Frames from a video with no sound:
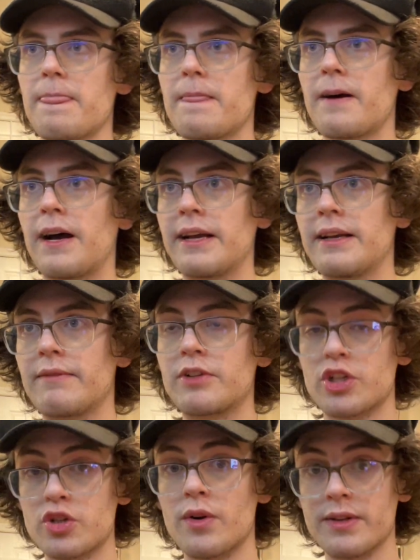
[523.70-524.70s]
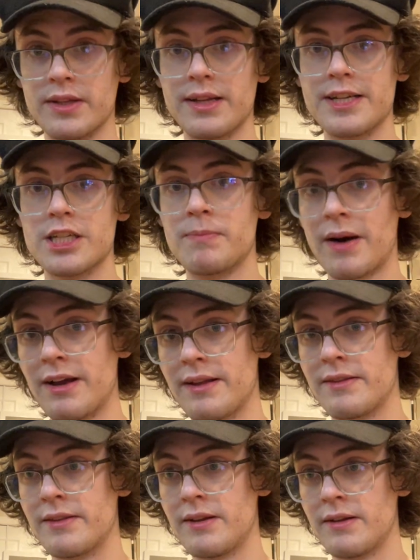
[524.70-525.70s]
I have to sort the list by
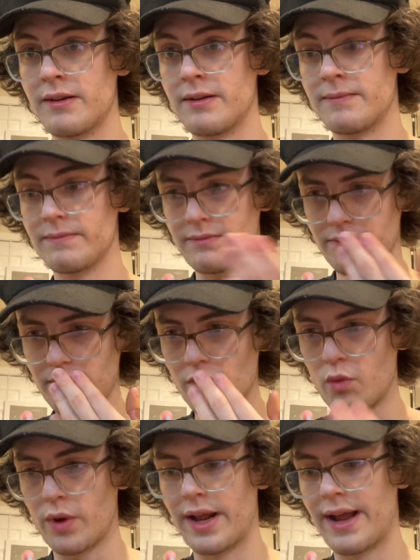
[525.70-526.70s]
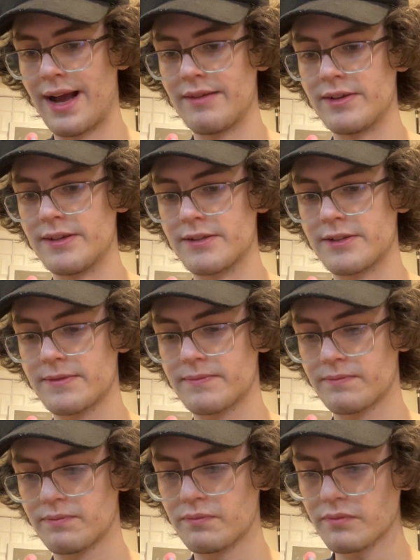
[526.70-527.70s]
what I have is
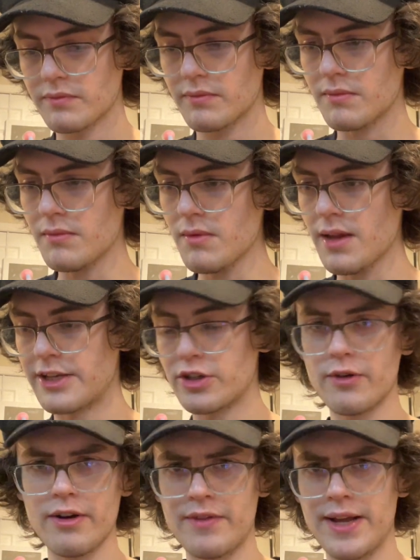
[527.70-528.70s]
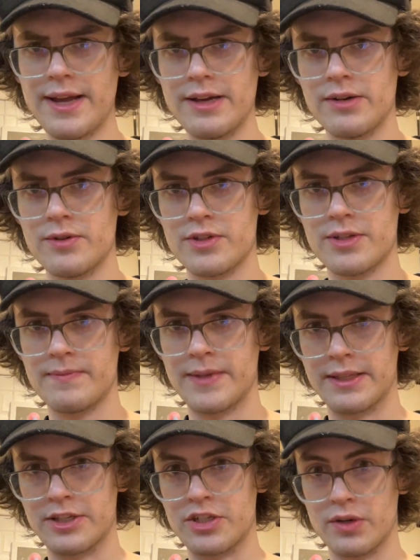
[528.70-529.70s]
I generate VAOs
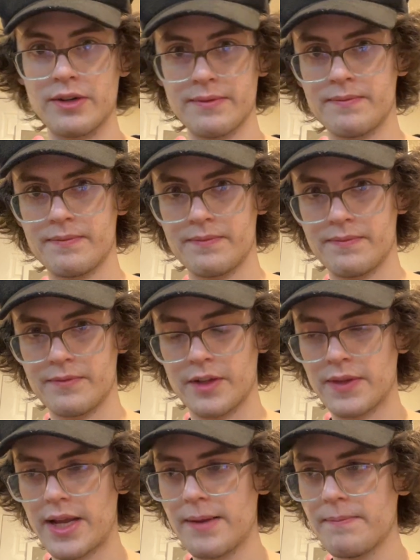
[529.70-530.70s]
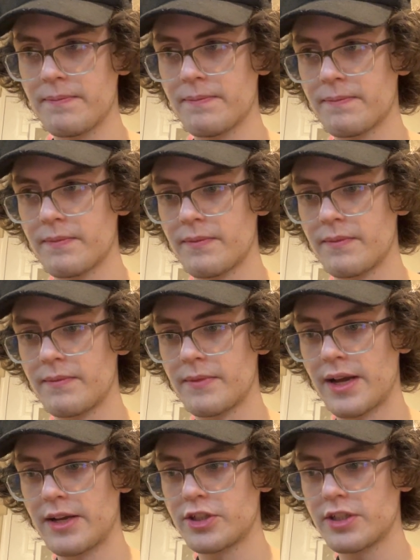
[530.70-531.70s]
at the start of the game
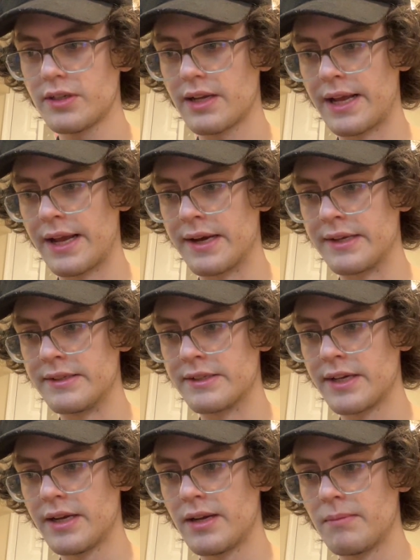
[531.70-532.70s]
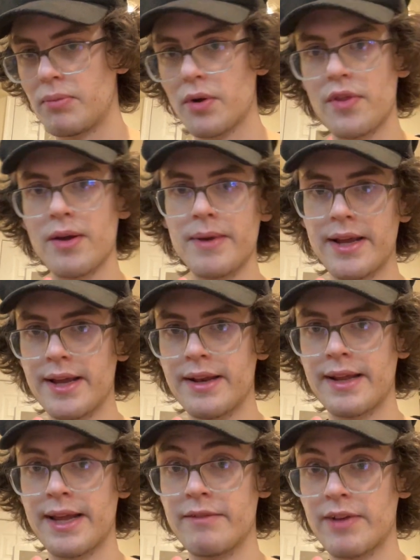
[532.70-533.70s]
engine and put them
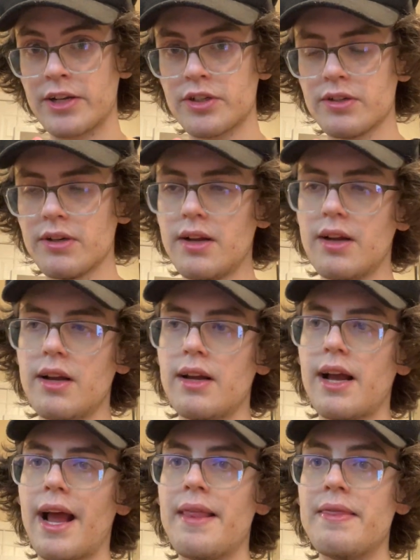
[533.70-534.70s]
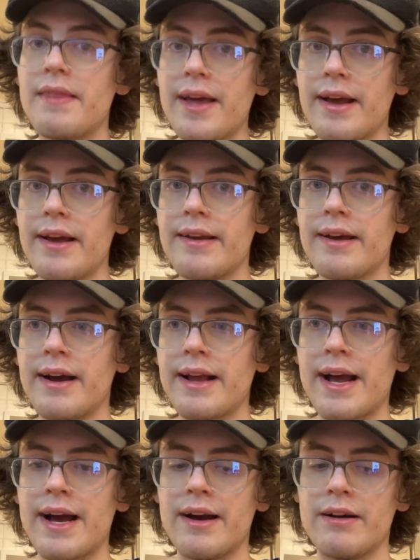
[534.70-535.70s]
in a vector, and then I
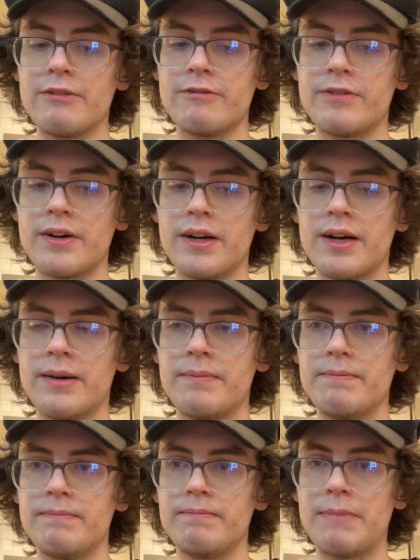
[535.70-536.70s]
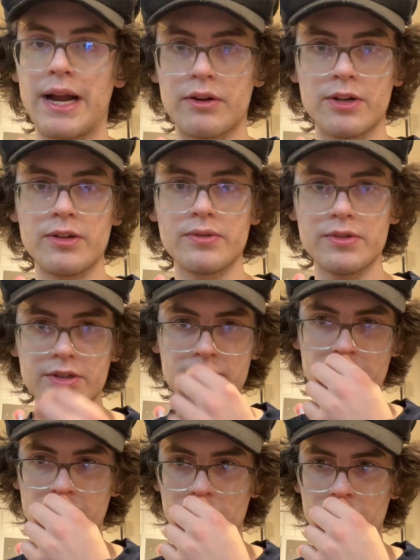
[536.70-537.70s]
have macros
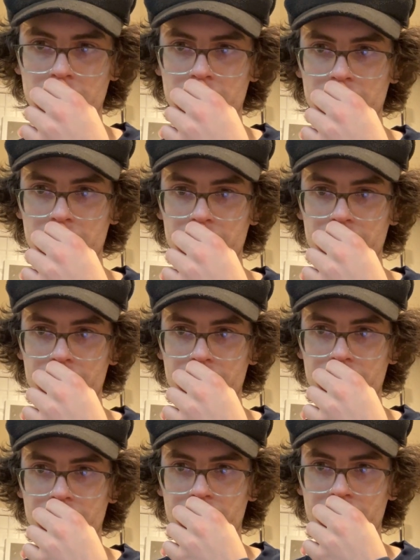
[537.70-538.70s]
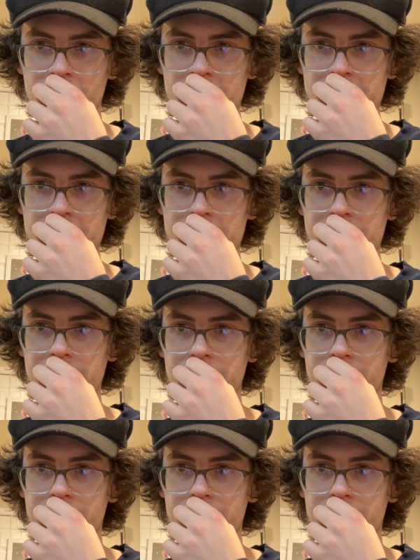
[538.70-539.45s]
for the